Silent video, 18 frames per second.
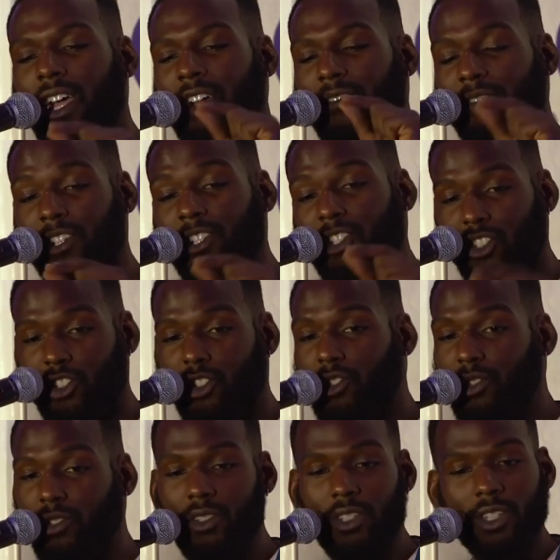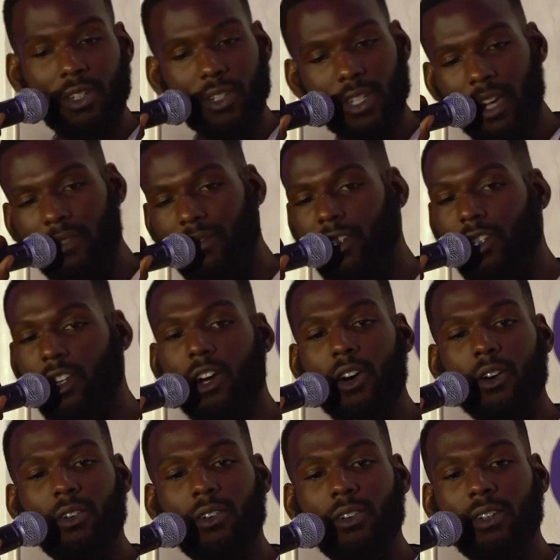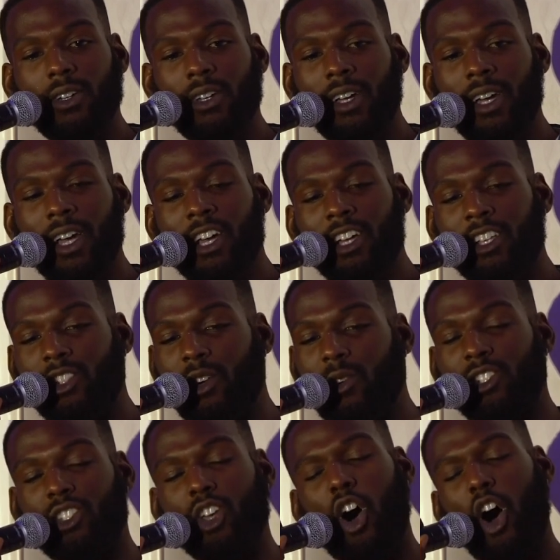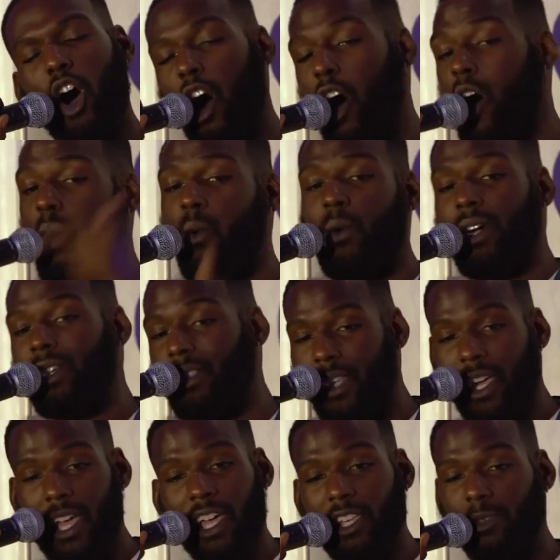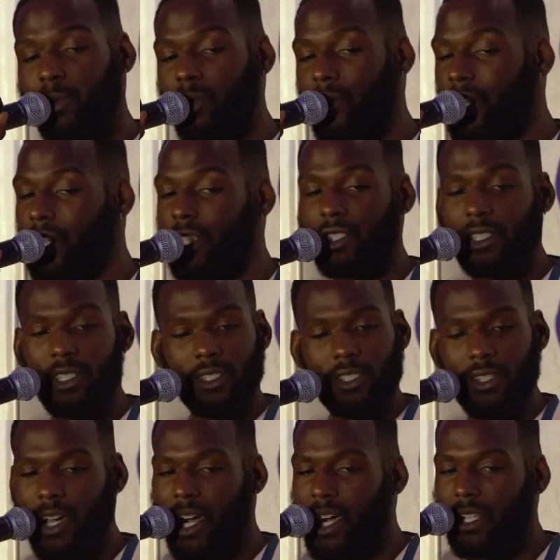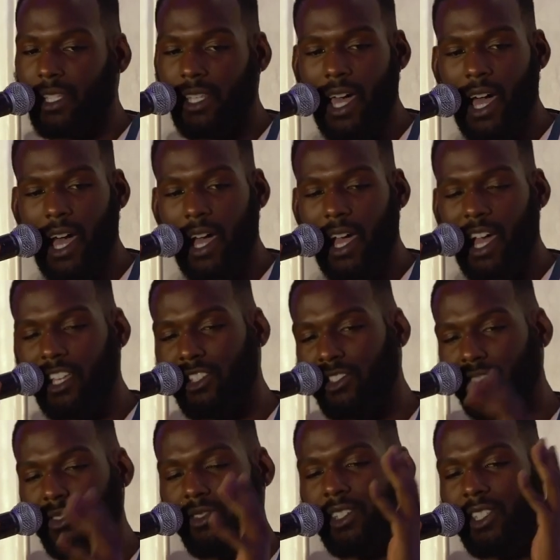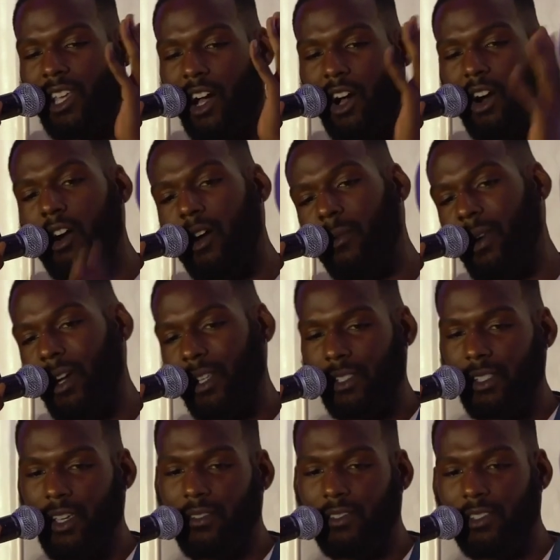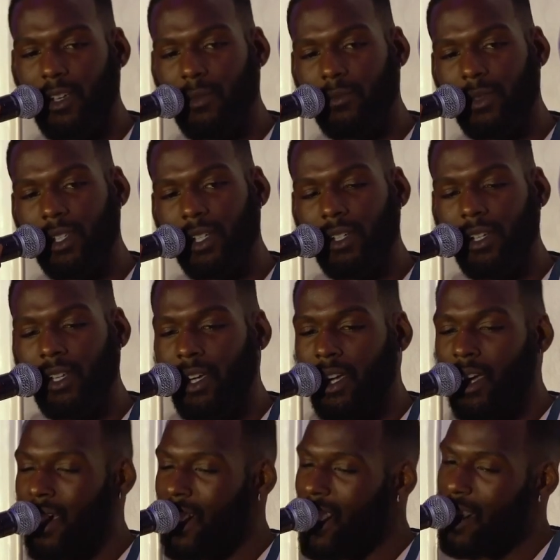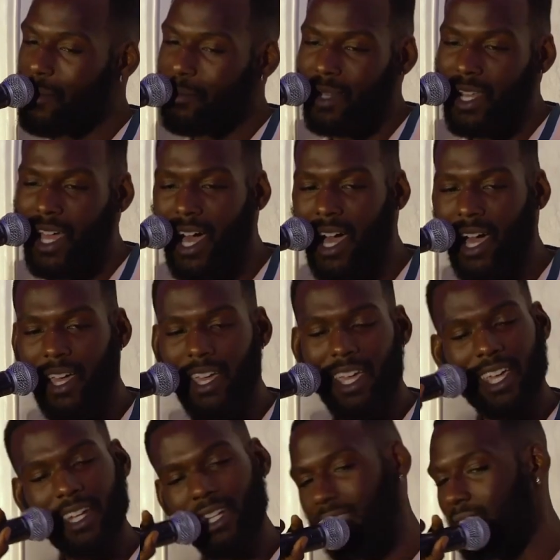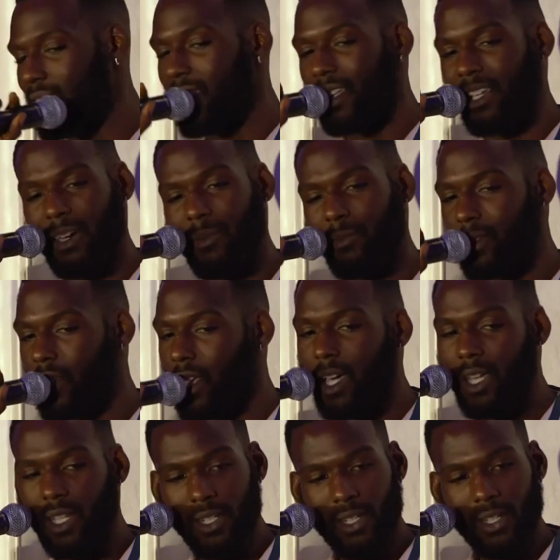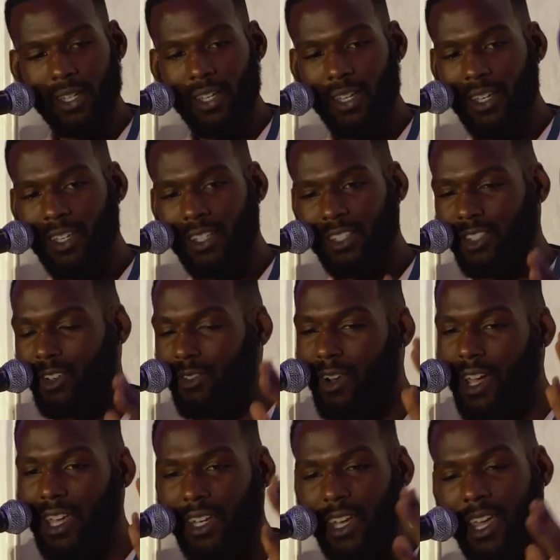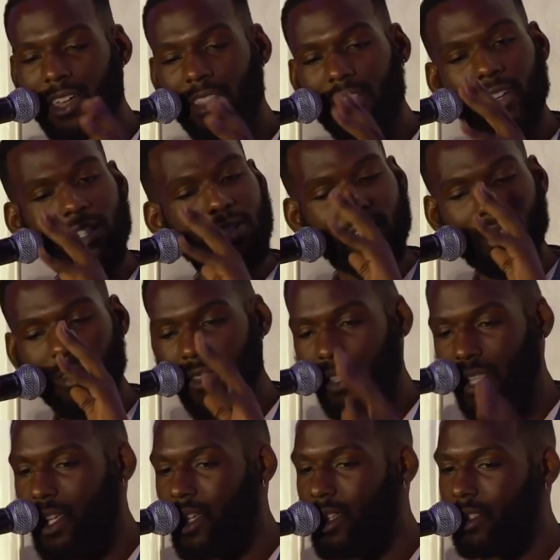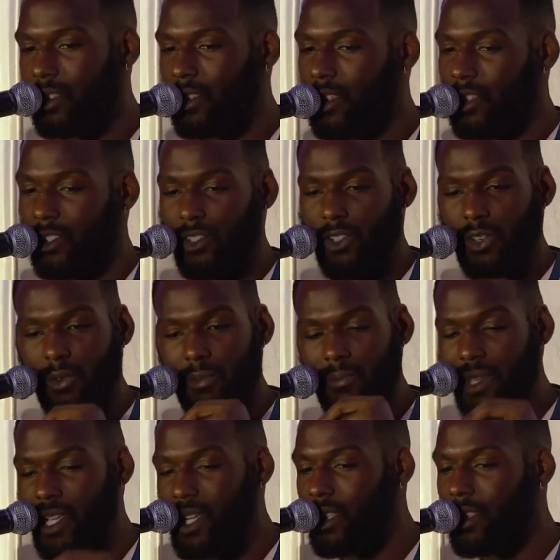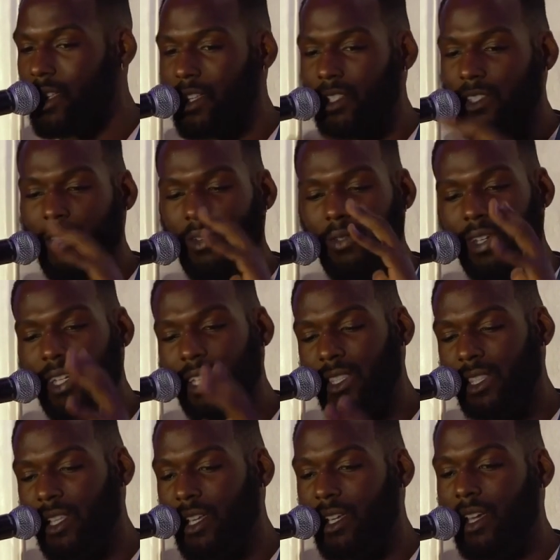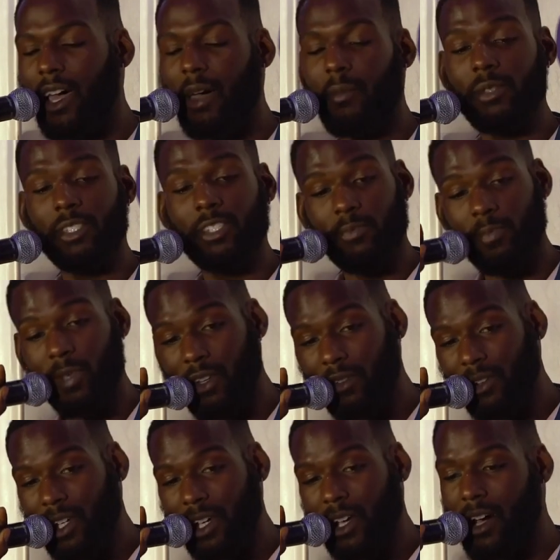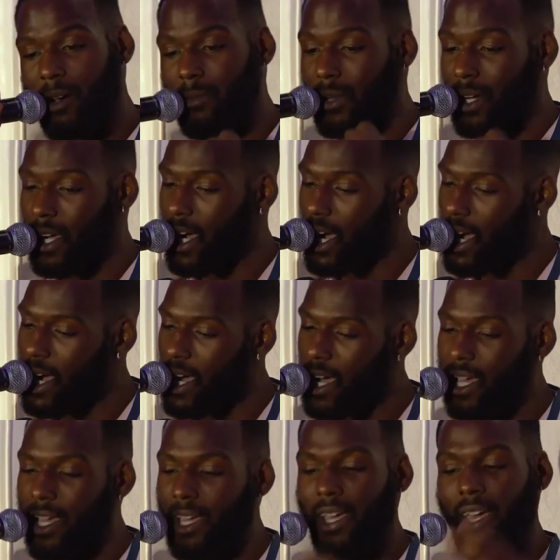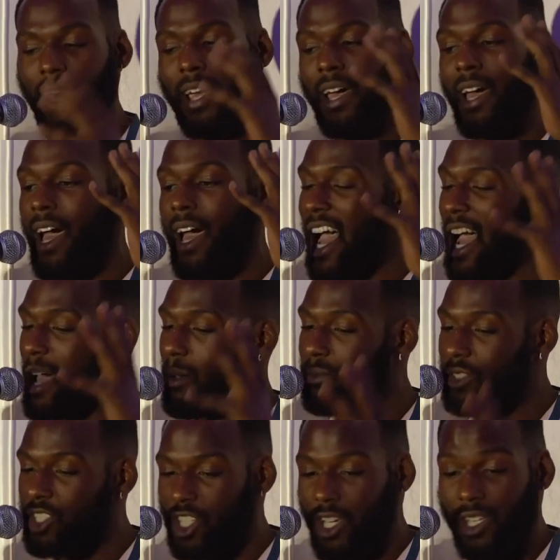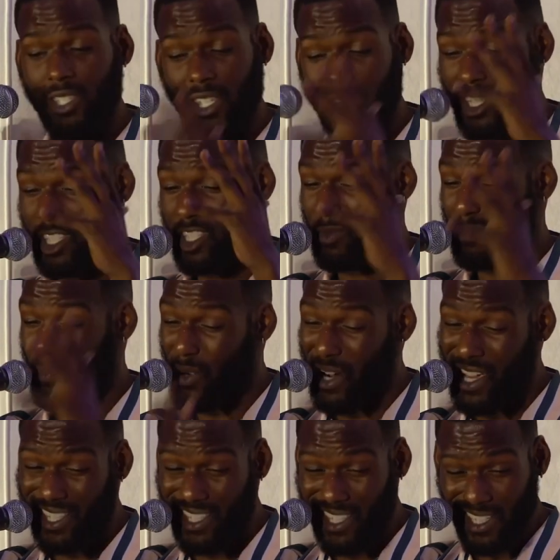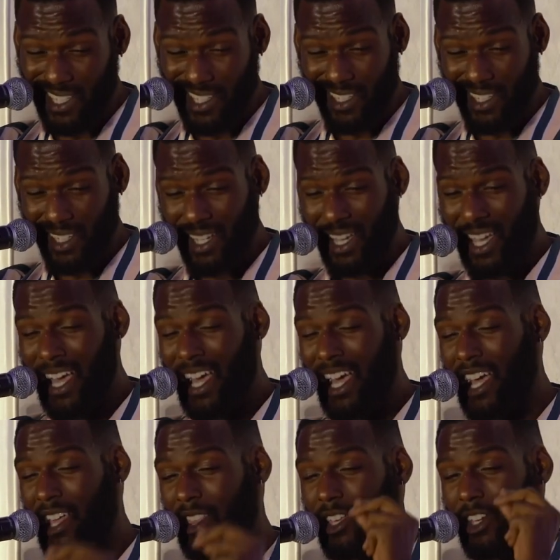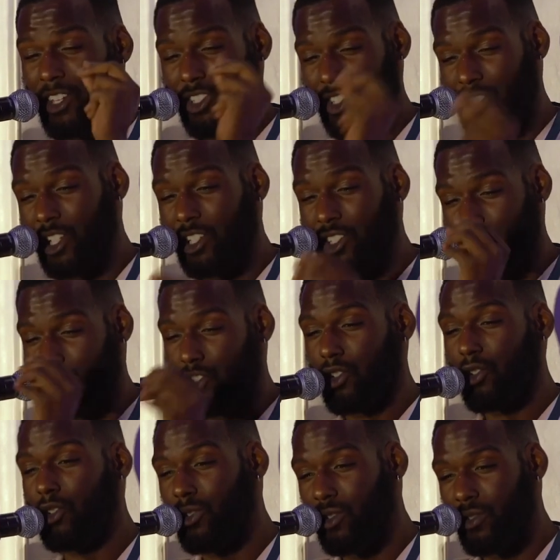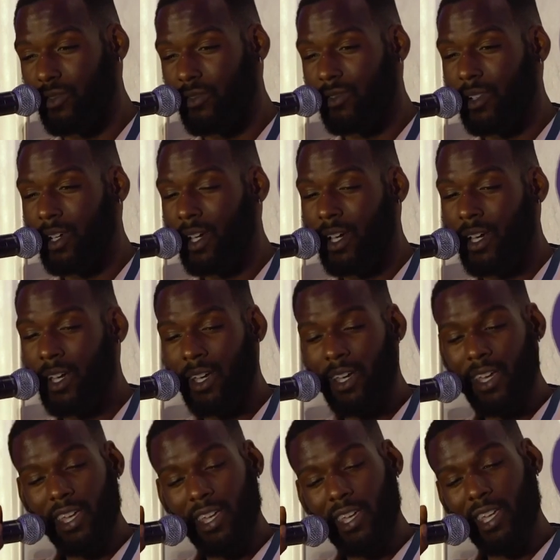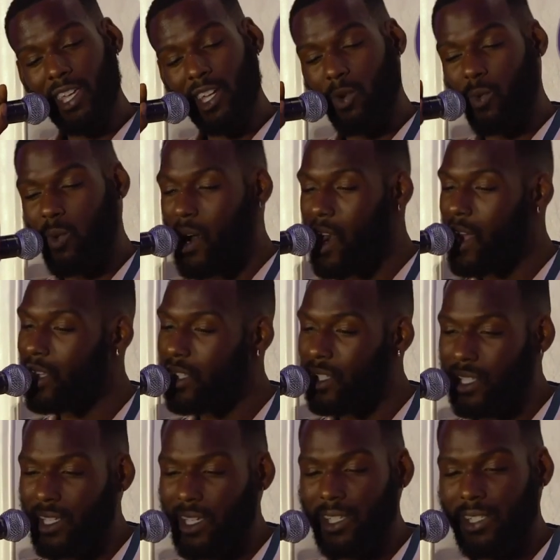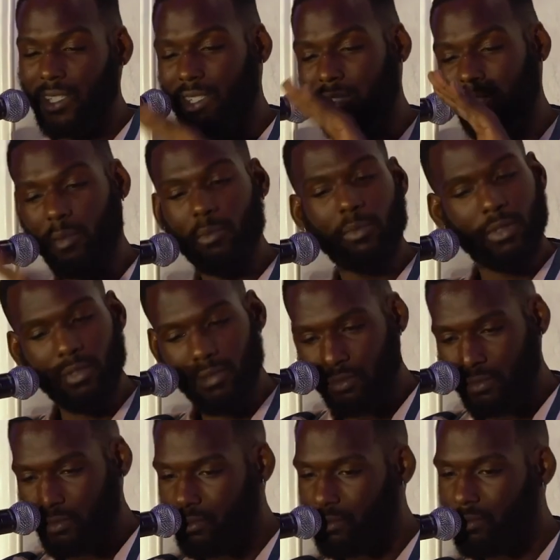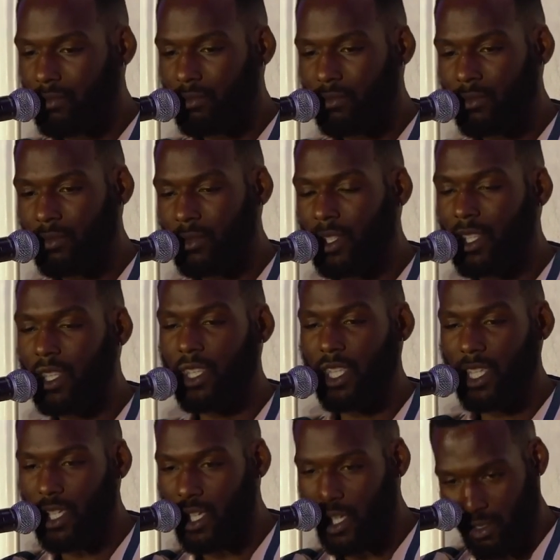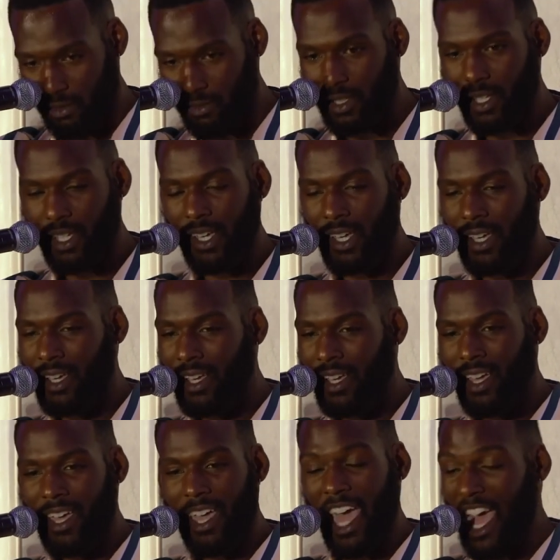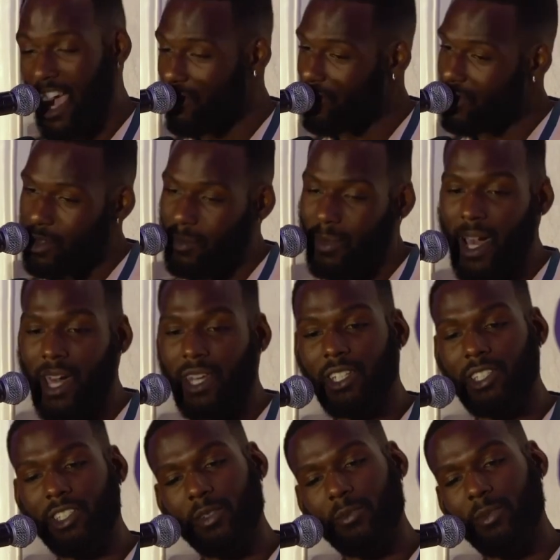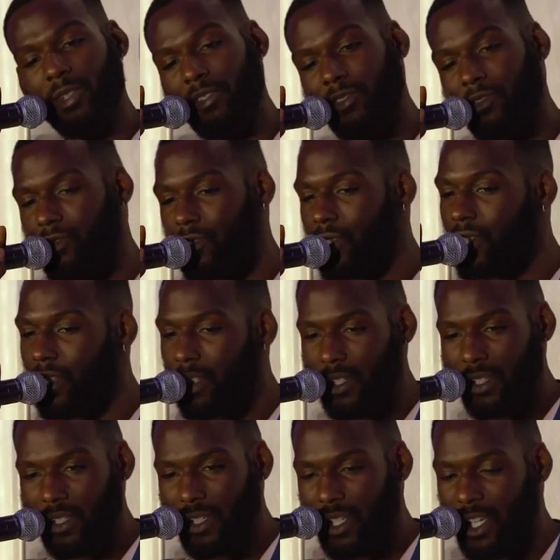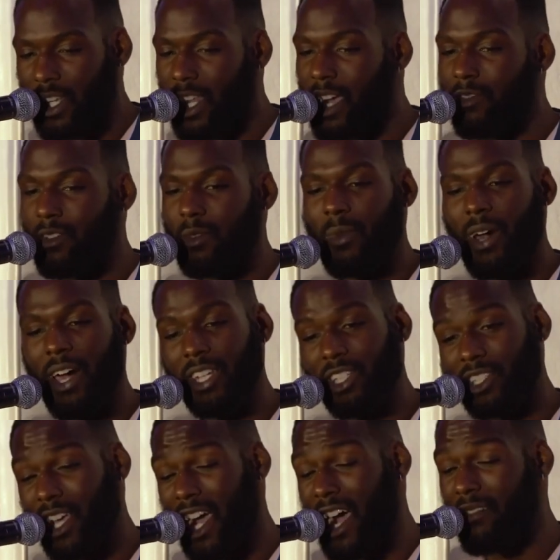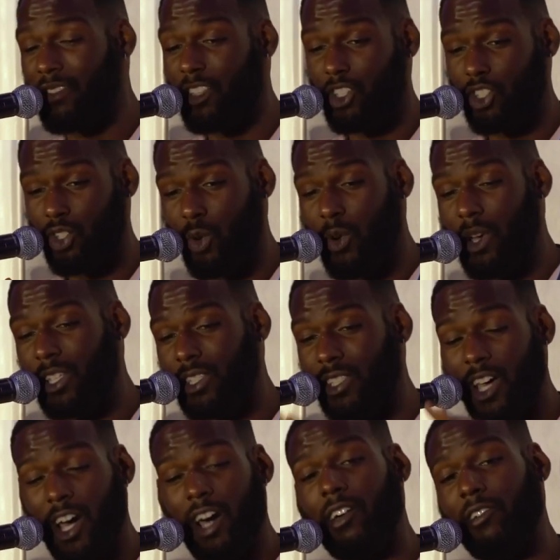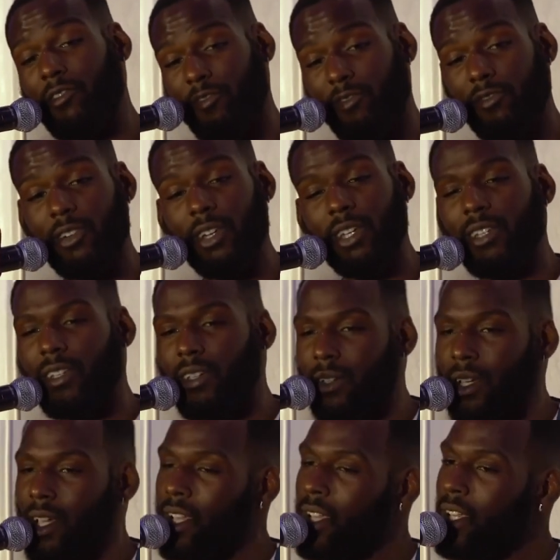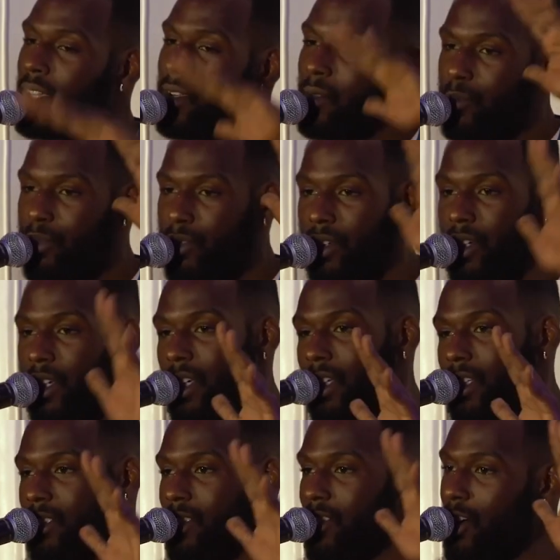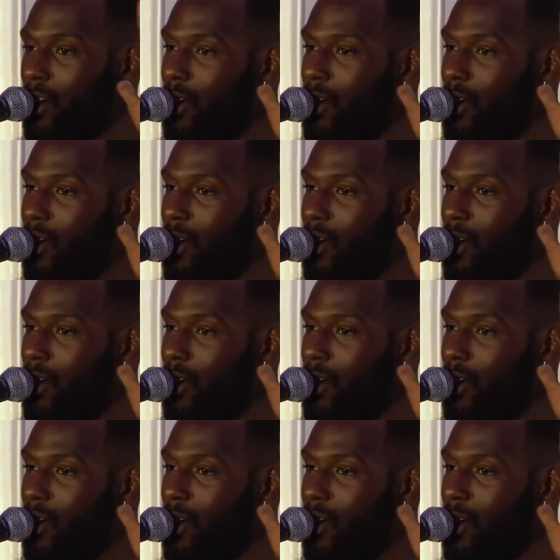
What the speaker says: if it's true, you'll never know. So it's always an exploration until I die. As soon as I call myself something, I'm not anything. I'm done. So right now, there's no this, there's no me, there's no anything. I'm spirit, I'm God. I'm just expressing, and there's just truth. Equality is simple. The end. Everybody should be free, and everybody should have the choice of freedom. Preach,